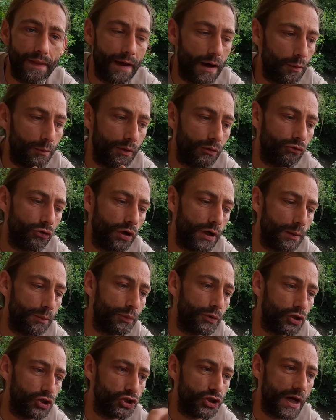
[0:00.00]
That'll be really
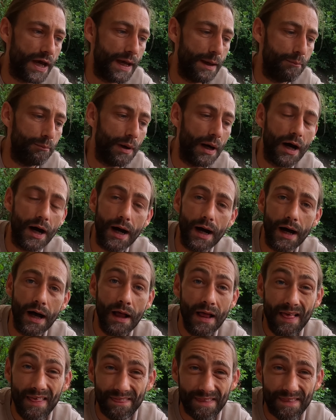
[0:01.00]
appreciated. But